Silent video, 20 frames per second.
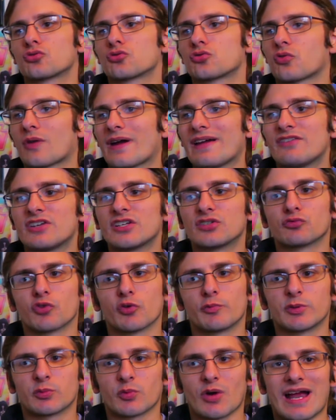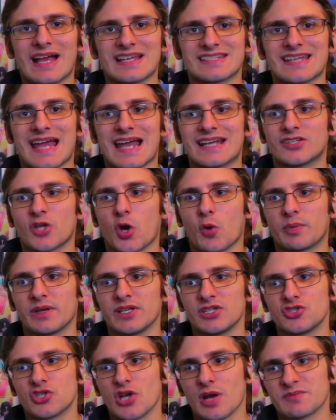Craven and Rubin were asked to add an
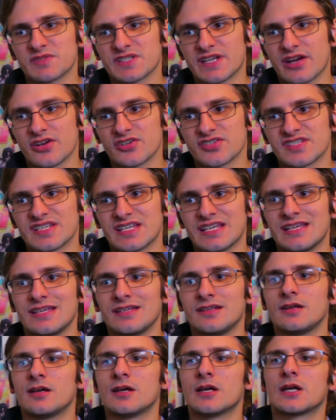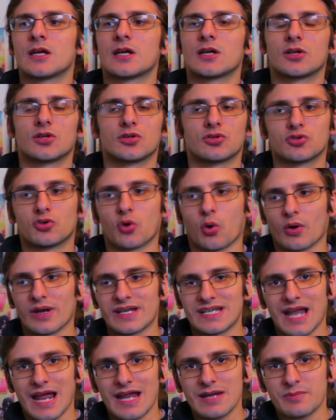opening jump scare scene,
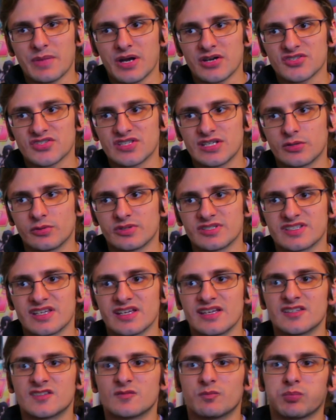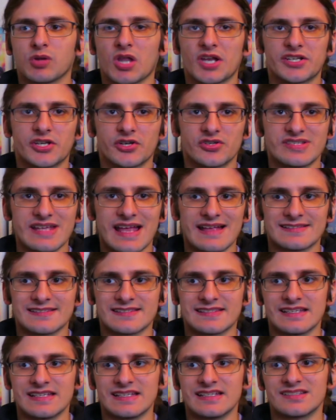gory nightmare sequences, bloodier death
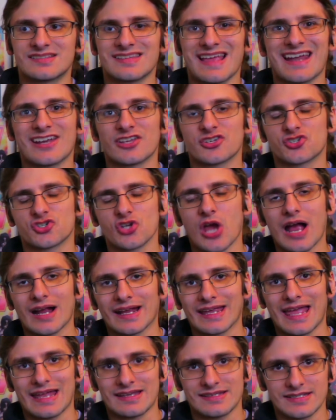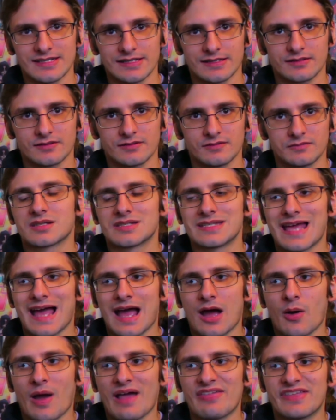scenes, and a shock ending.
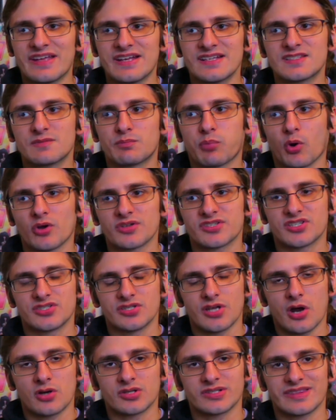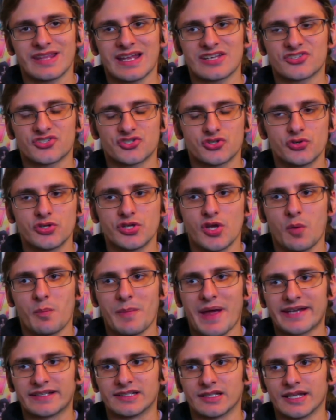Now, I think it's important to note that studio
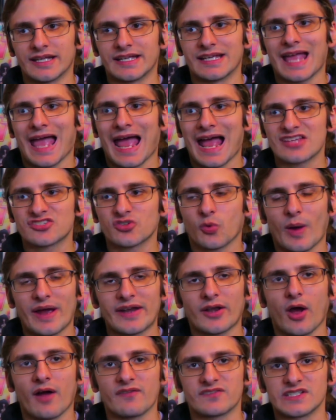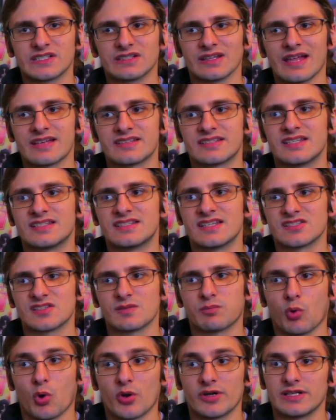meddling has quite often led to
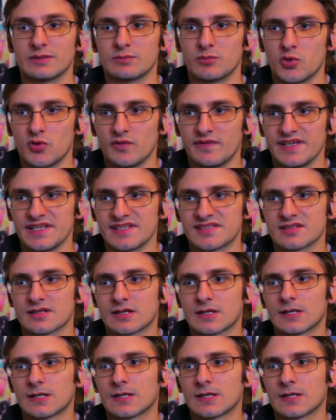disappointing movies.